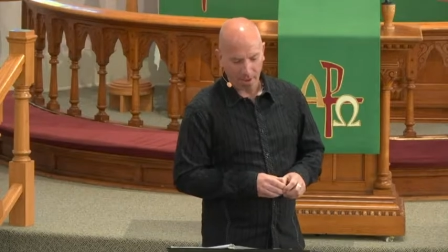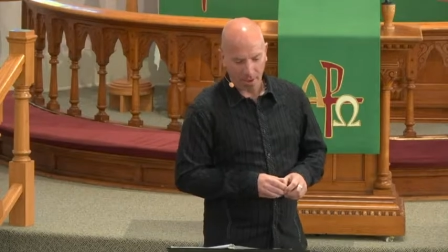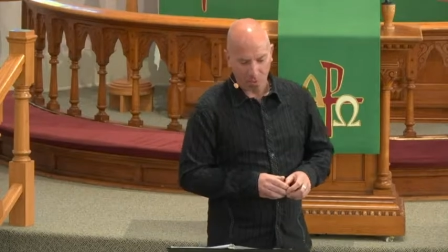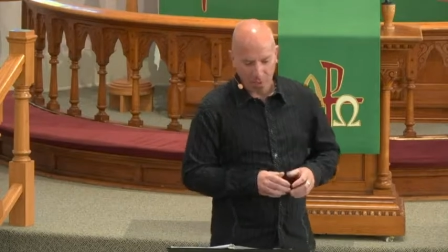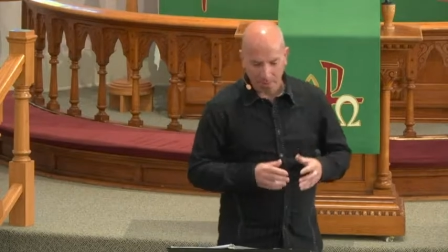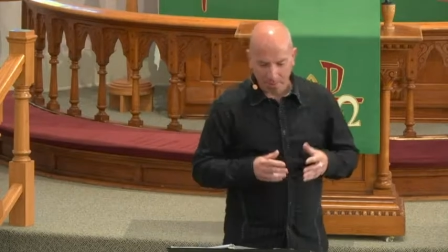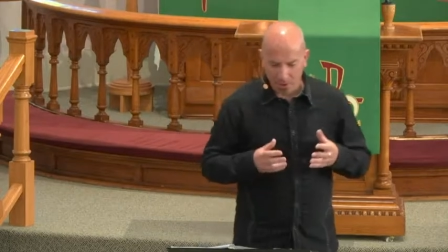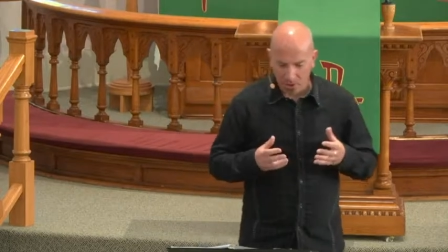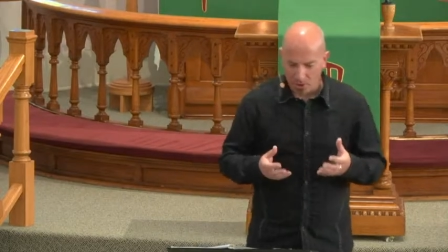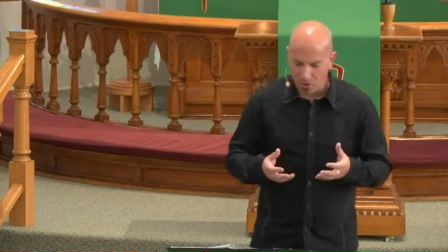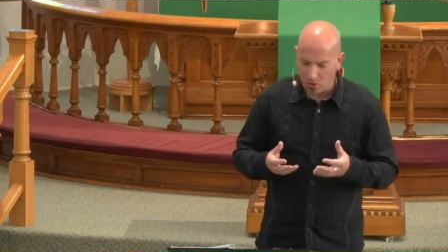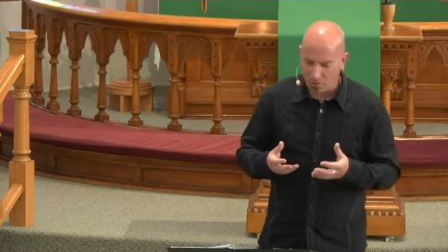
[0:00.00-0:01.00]
And we can be
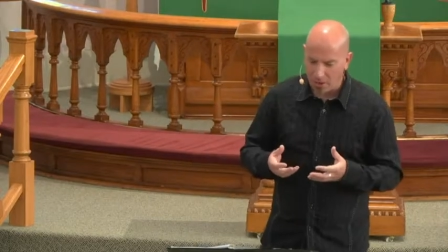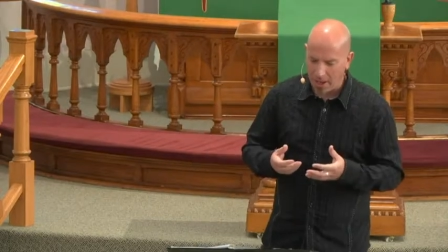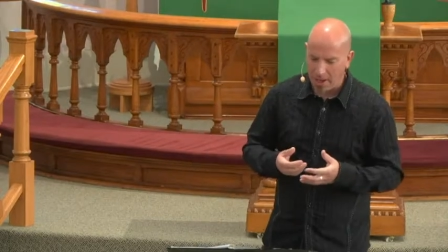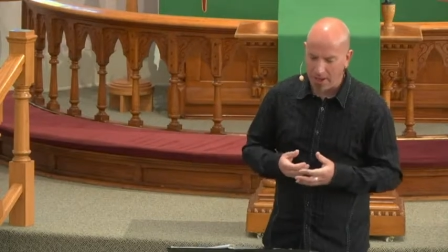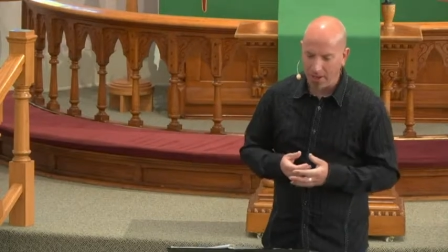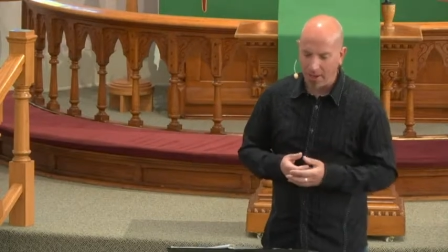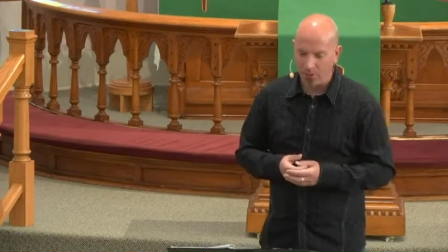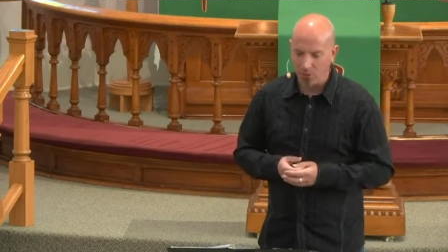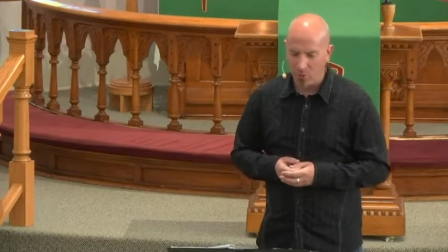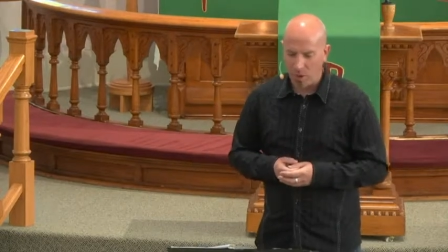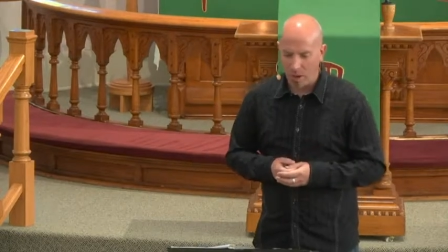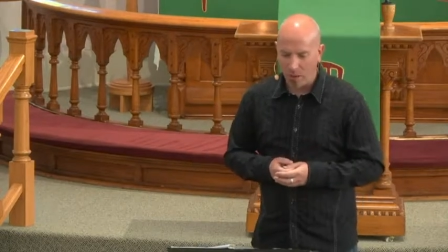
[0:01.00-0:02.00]
nurtured by it as
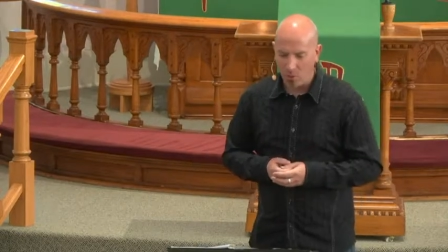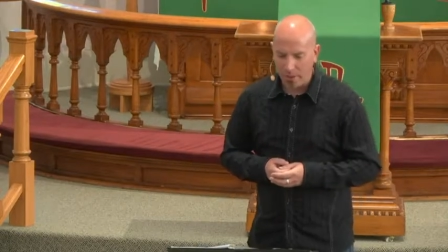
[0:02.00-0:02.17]
well.